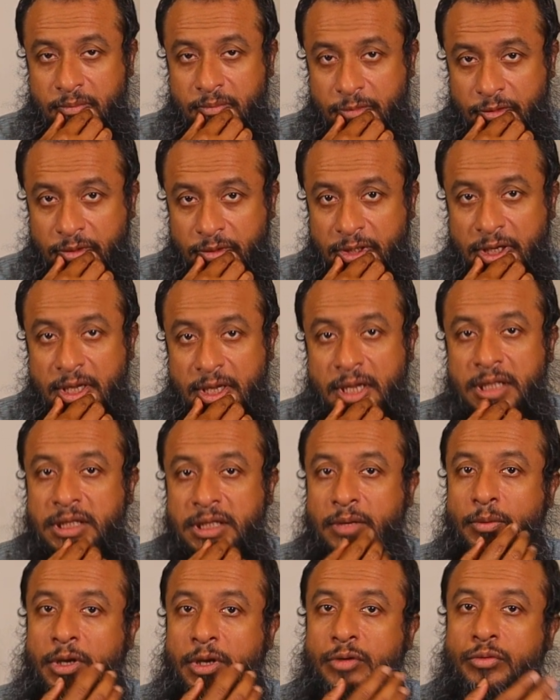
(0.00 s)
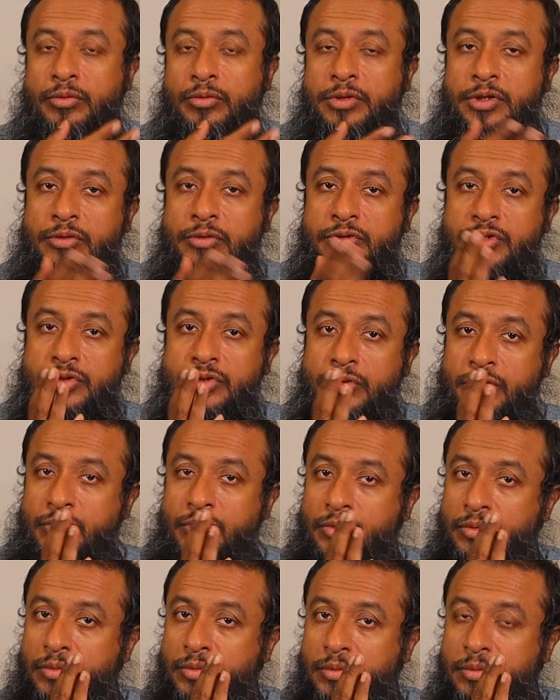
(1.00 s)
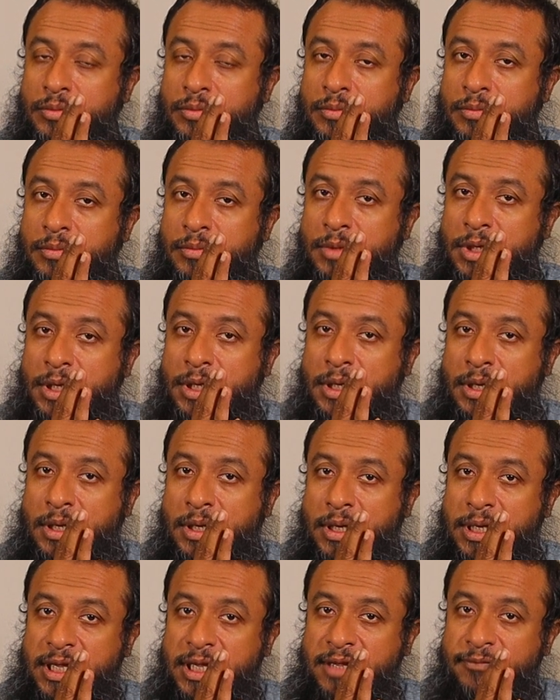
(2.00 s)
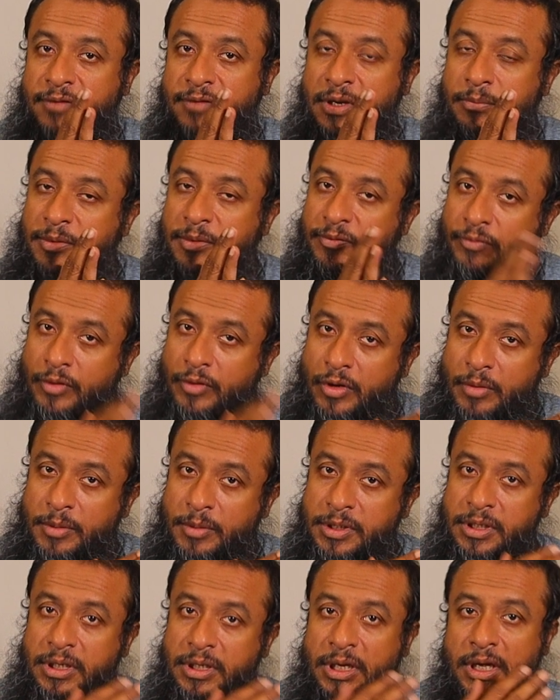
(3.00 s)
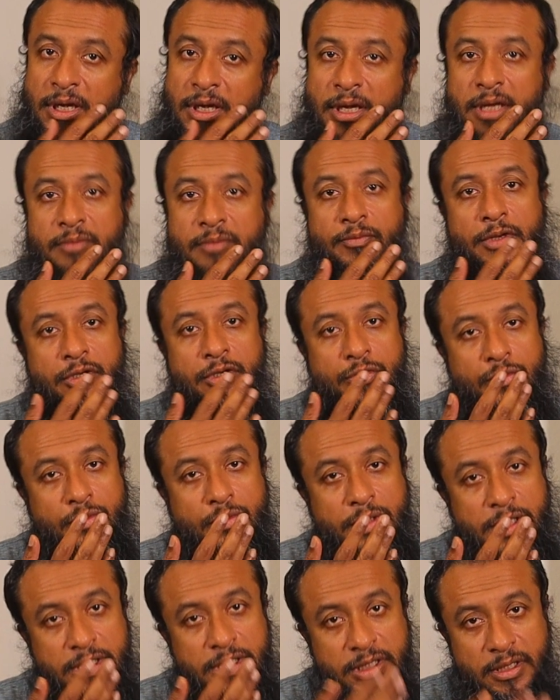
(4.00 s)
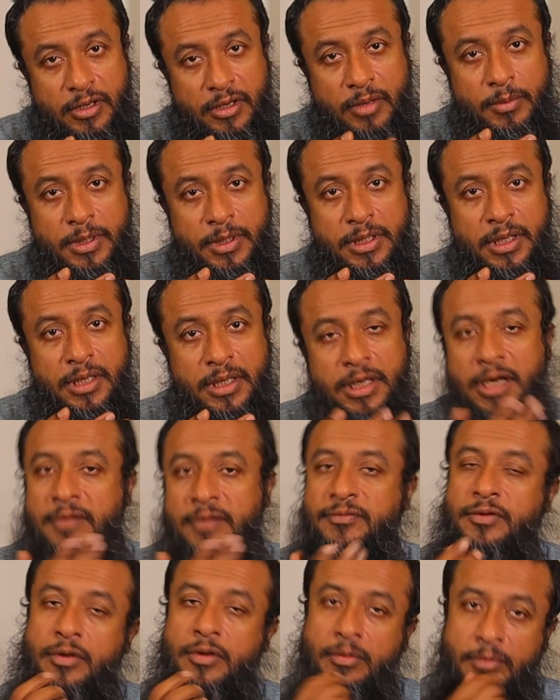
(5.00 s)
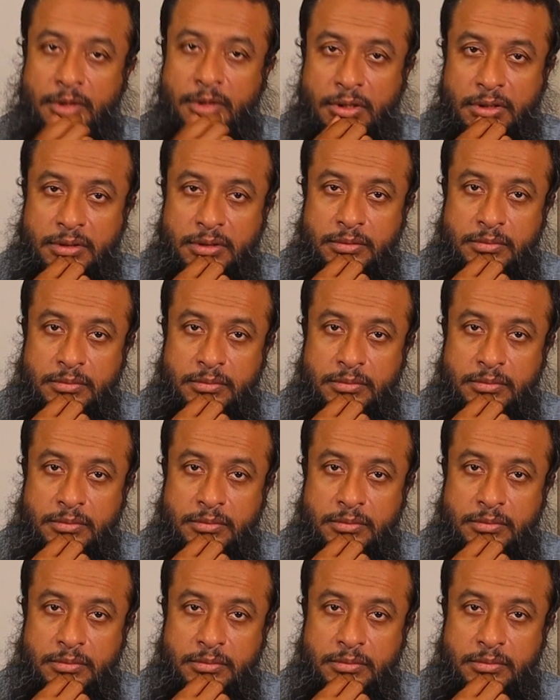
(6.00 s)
Okay, the one who used to do evil before Ramadan and will do in the Ramadan and after Ramadan.